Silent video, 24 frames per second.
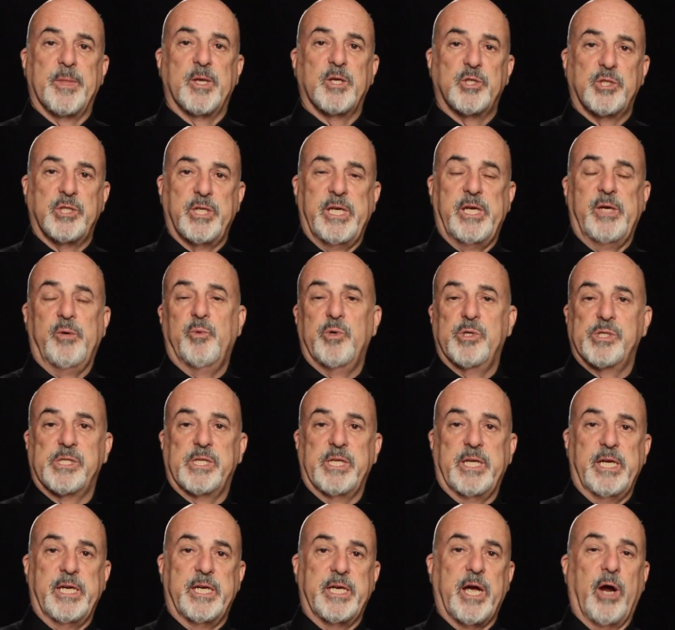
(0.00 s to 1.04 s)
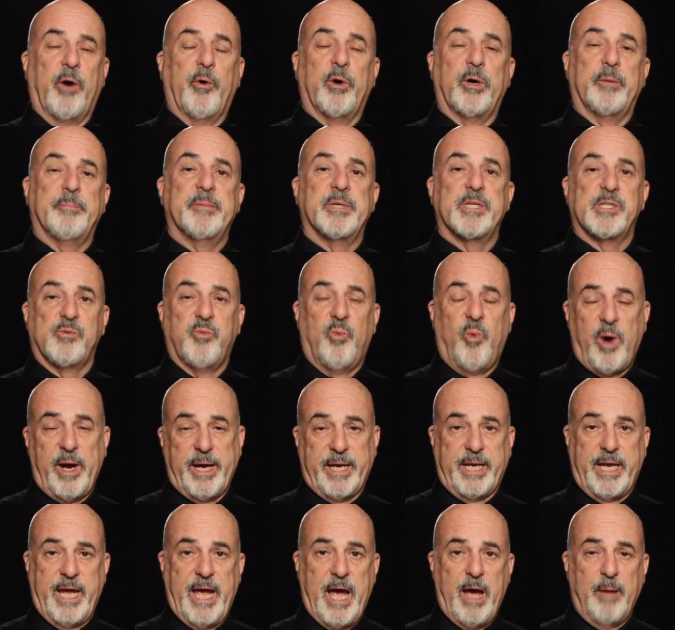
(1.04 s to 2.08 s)
She was the current Miss
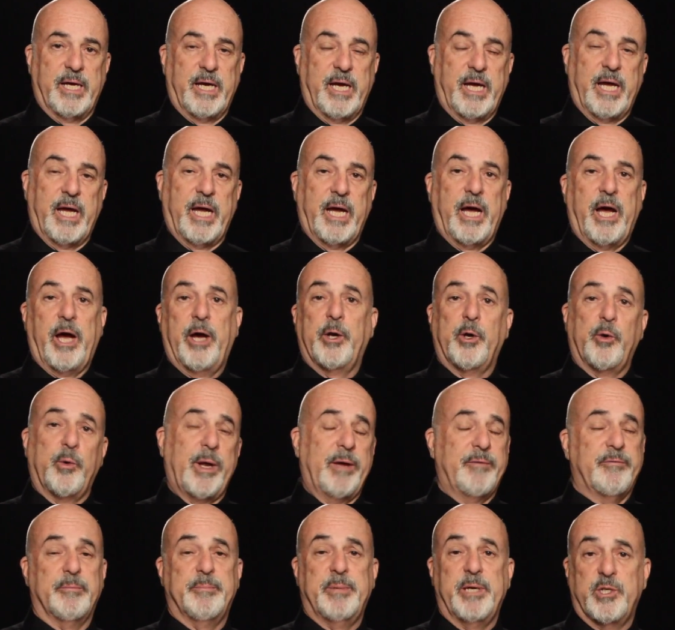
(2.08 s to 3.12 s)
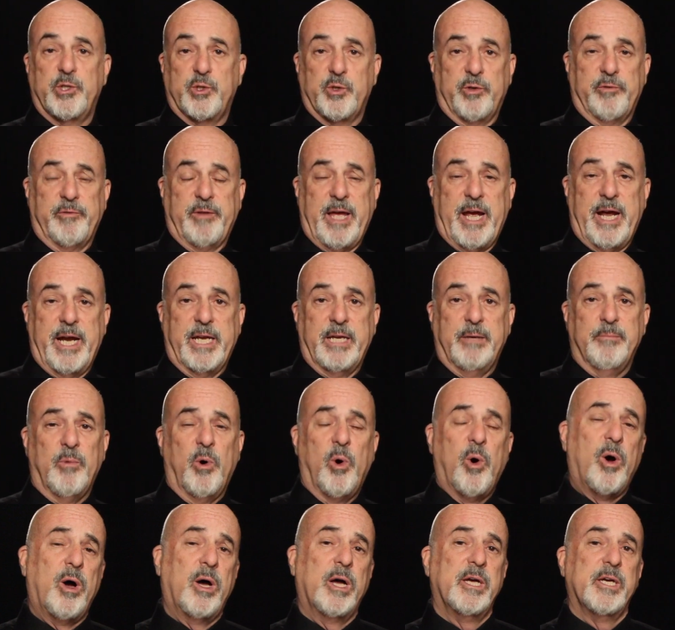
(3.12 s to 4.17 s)
White Cap. I don't have a picture of that
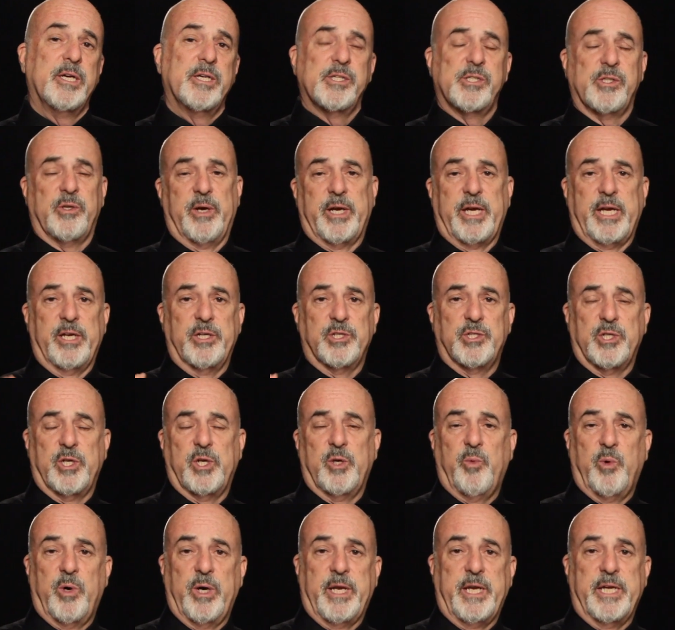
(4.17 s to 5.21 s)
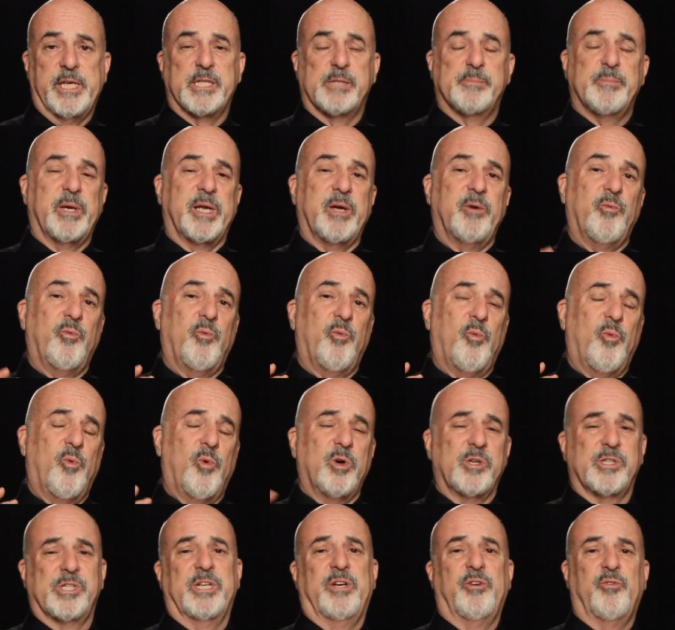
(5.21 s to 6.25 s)
anymore, so I can't show you what it is, but it
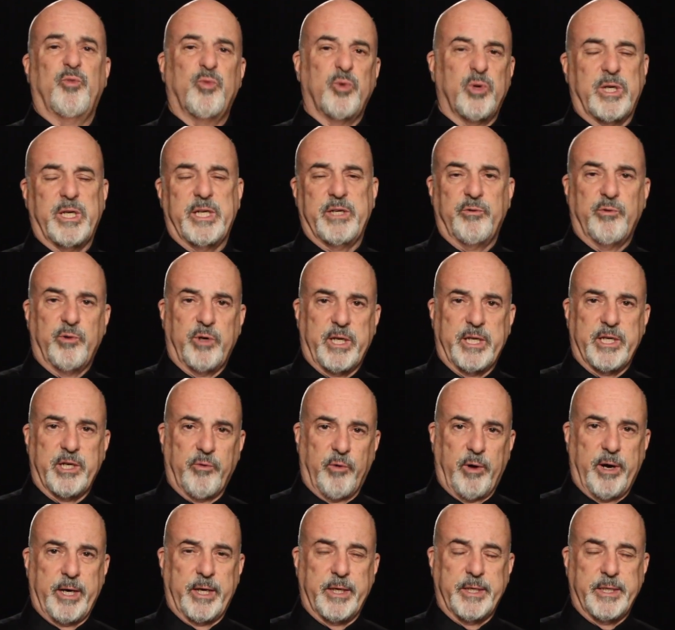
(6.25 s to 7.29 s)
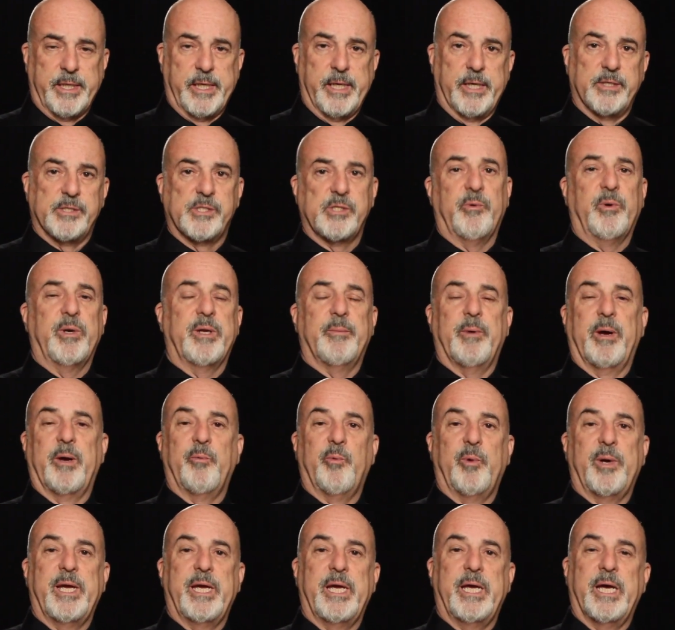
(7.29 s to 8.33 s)
wasn't a really, really great idea. So anyway,
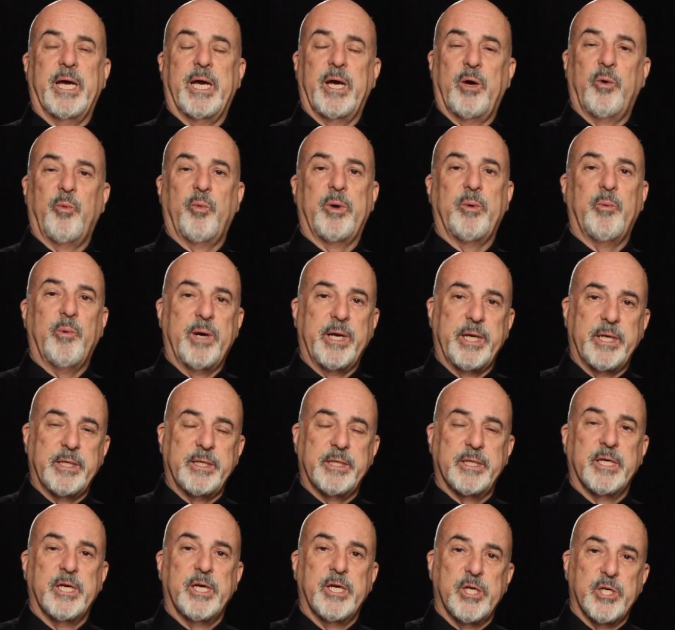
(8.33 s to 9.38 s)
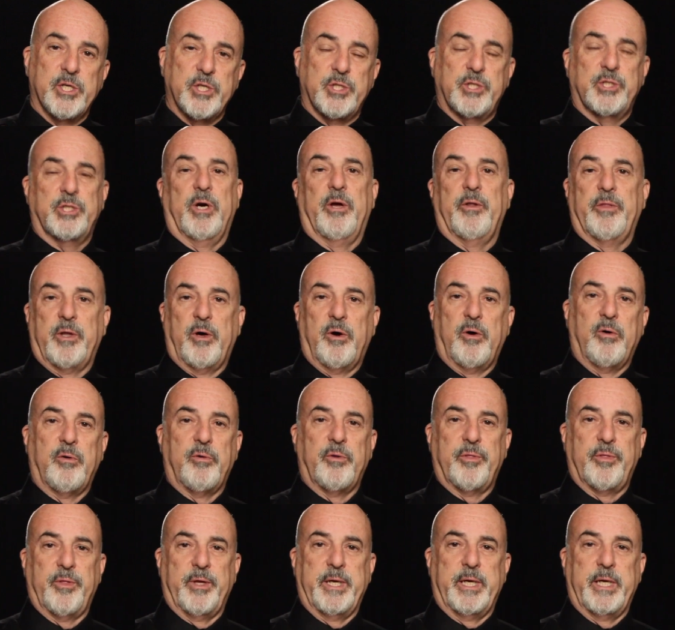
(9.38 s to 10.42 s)
we went and shot the
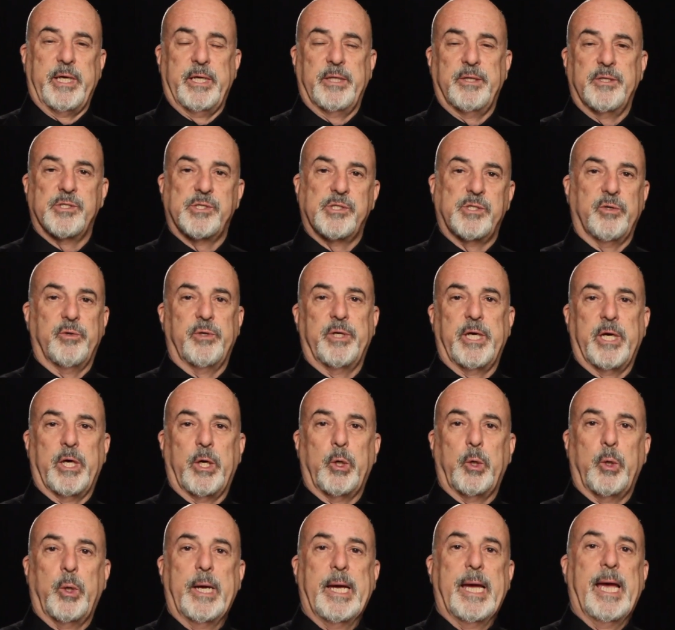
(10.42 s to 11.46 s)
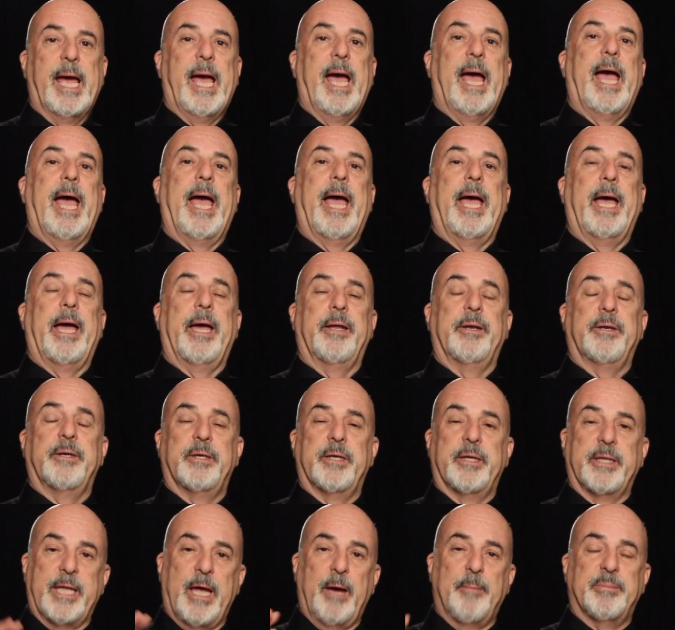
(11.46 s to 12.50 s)
whole thing in the studio,
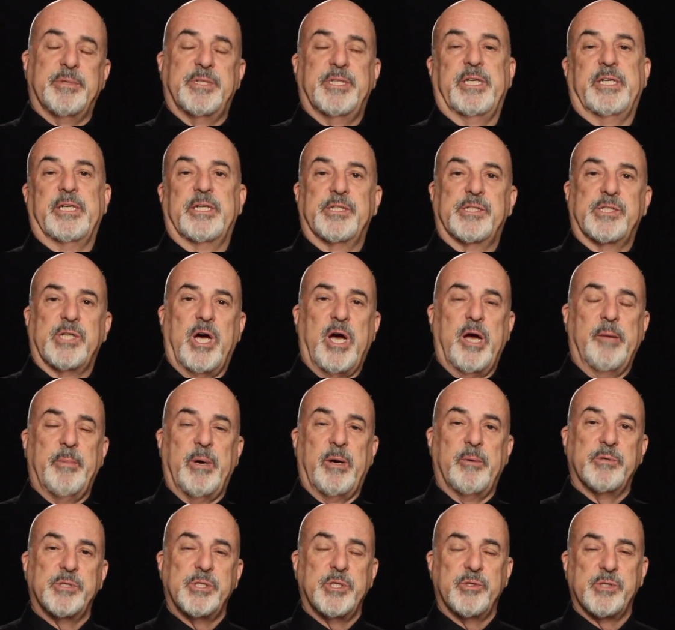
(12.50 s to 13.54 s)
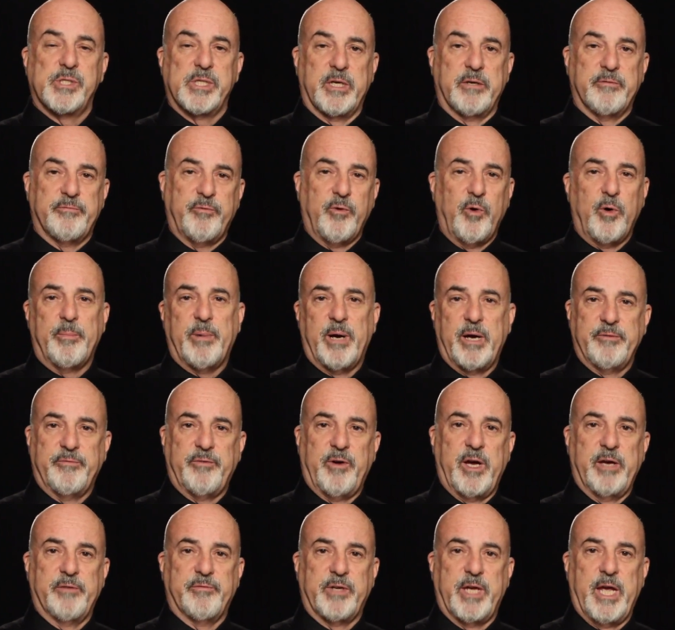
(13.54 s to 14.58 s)
and at that particular time, I was using a
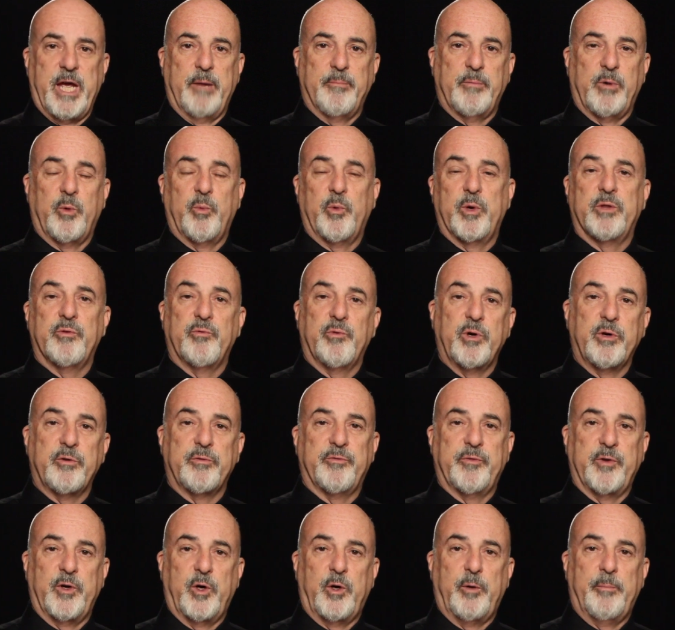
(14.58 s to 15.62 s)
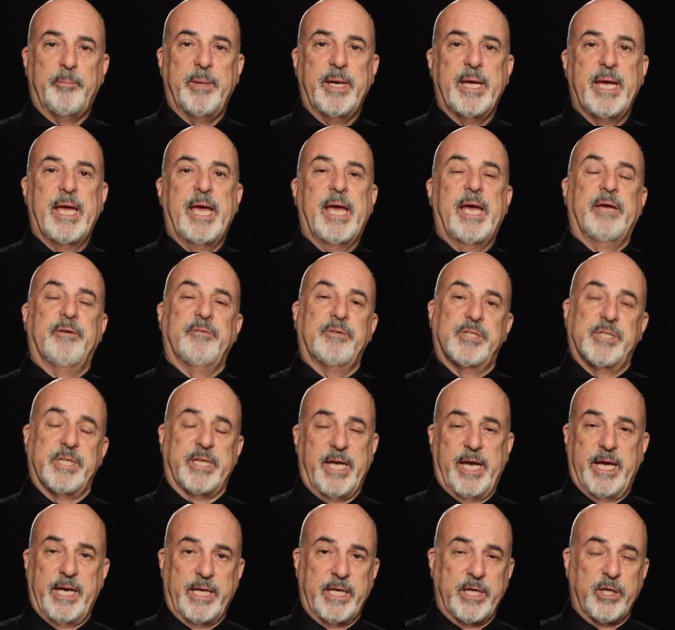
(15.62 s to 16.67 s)
4x5 camera with real film to
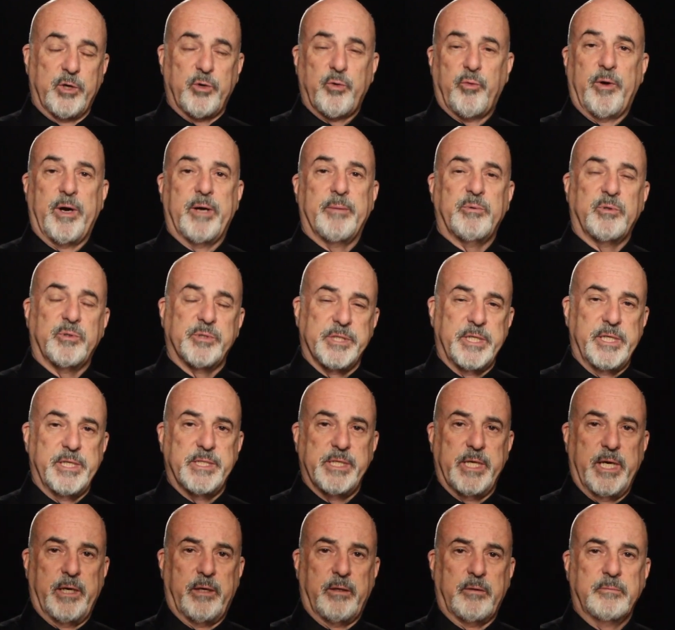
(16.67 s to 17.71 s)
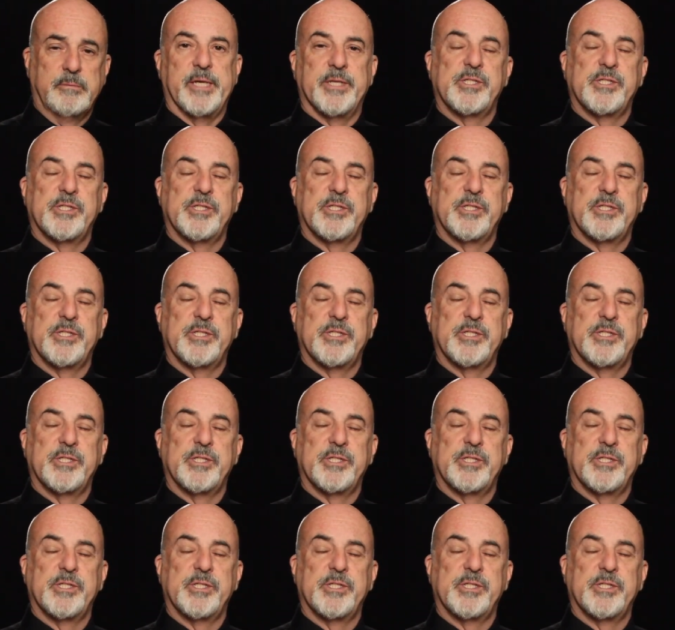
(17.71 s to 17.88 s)
get incredible detail.